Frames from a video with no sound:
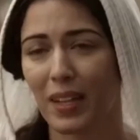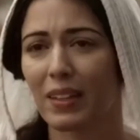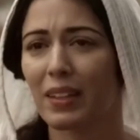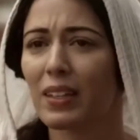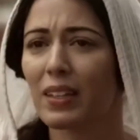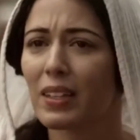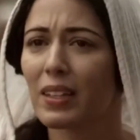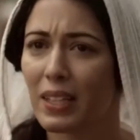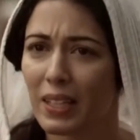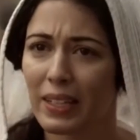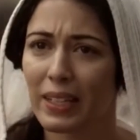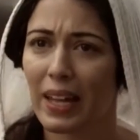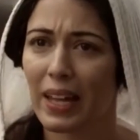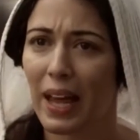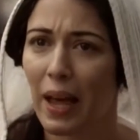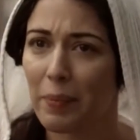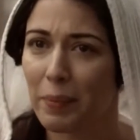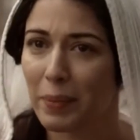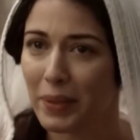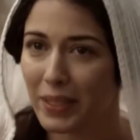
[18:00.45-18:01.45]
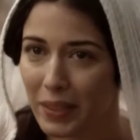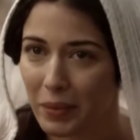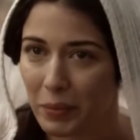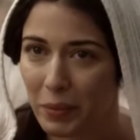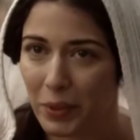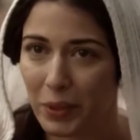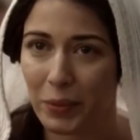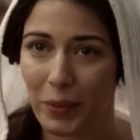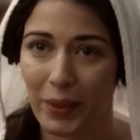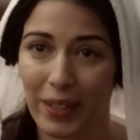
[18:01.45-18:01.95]
And the thing that happened
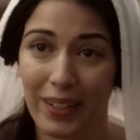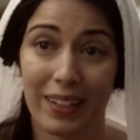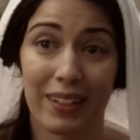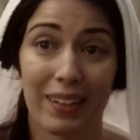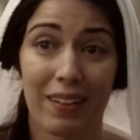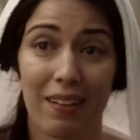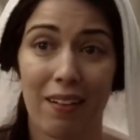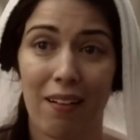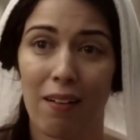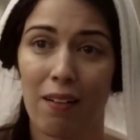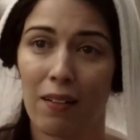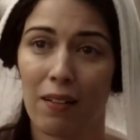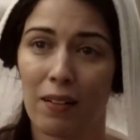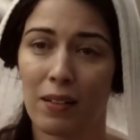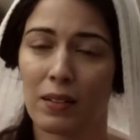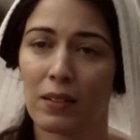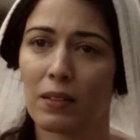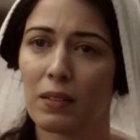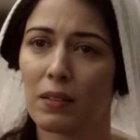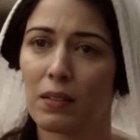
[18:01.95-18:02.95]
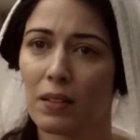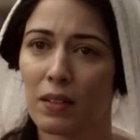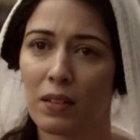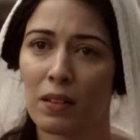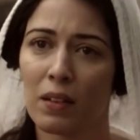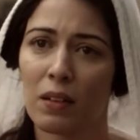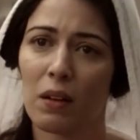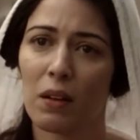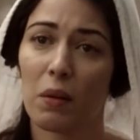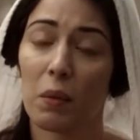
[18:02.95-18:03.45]
in between
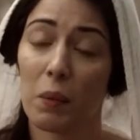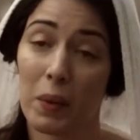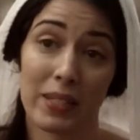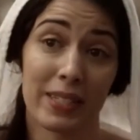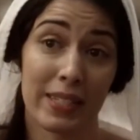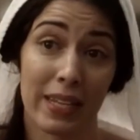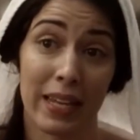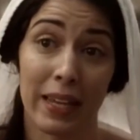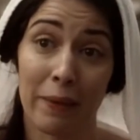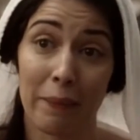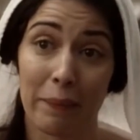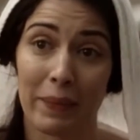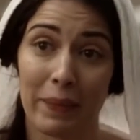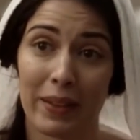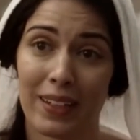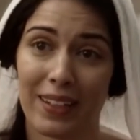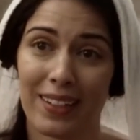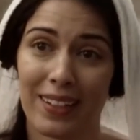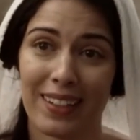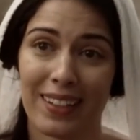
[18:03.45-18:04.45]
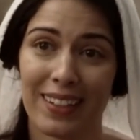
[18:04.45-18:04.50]
was him.